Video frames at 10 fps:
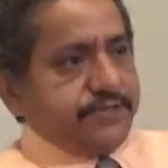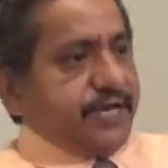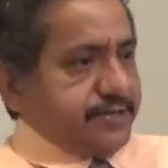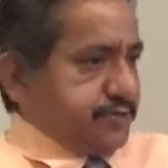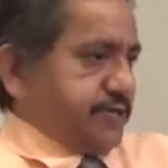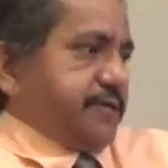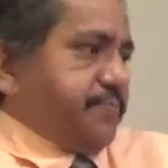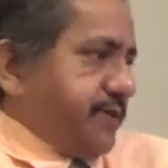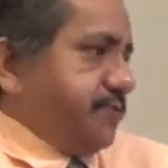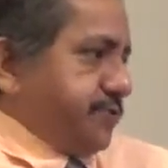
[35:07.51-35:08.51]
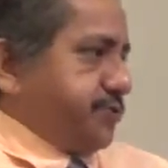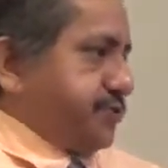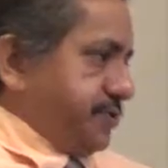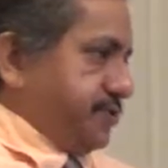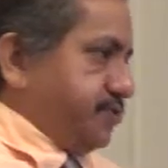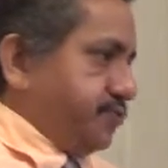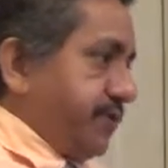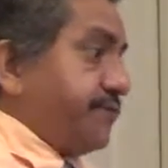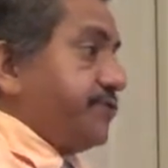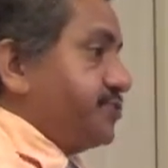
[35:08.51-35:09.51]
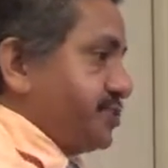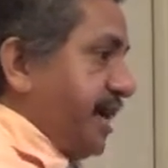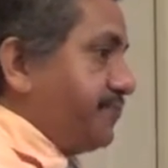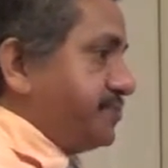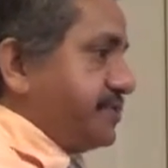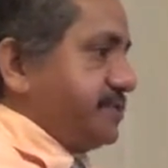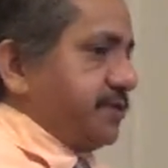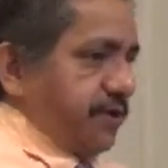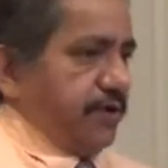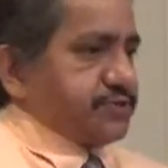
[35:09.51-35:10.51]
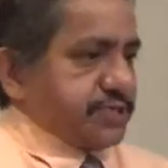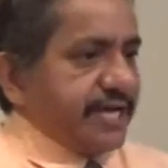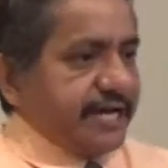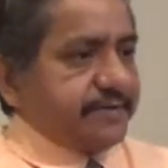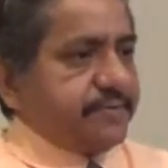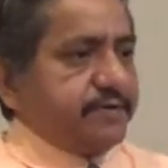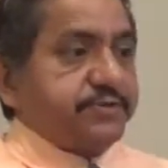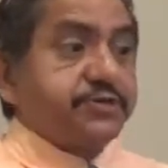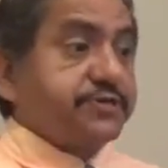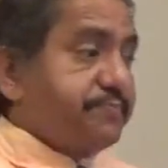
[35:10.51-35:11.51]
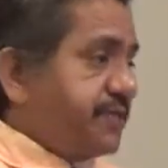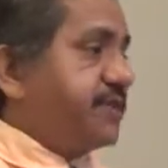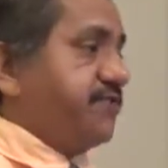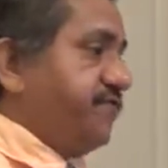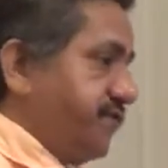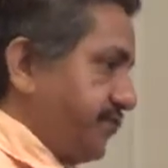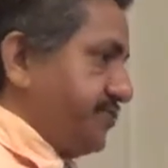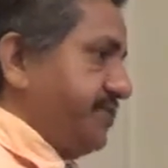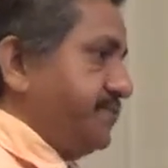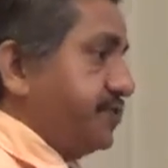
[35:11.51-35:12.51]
that you're gonna be with whoever you're discipling all the time, but you're gonna be there for them.